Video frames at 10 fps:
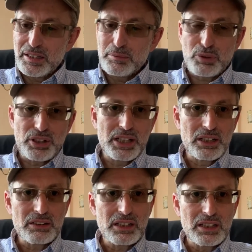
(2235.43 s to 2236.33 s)

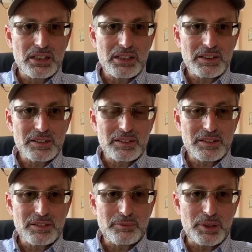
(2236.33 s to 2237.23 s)
Brunhilde,
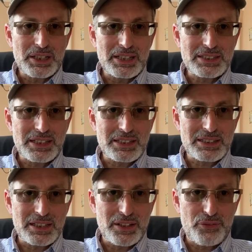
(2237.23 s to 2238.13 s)
but it's it's
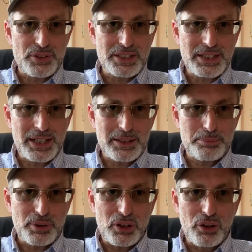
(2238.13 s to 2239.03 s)
a different type
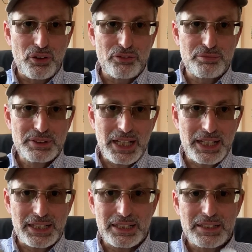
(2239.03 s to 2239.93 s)
of
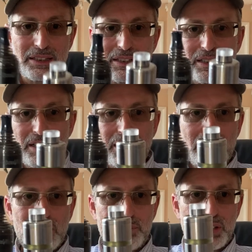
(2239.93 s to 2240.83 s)
tank.
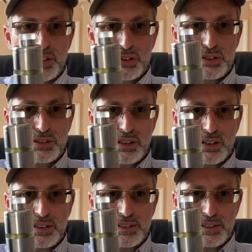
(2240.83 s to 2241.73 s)
I mean, it's
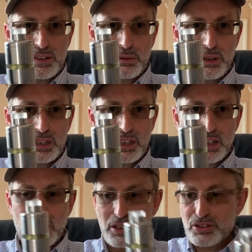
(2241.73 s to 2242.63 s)
quite a
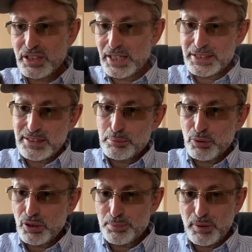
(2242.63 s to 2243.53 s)
large tank. I
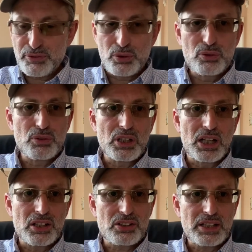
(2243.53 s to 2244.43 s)
brought up a few
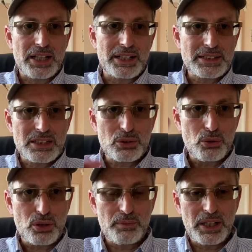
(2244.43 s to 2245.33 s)
large tanks to
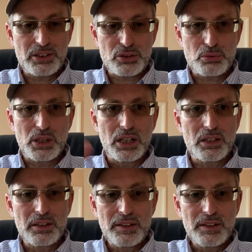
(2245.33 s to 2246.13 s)
talk about as well.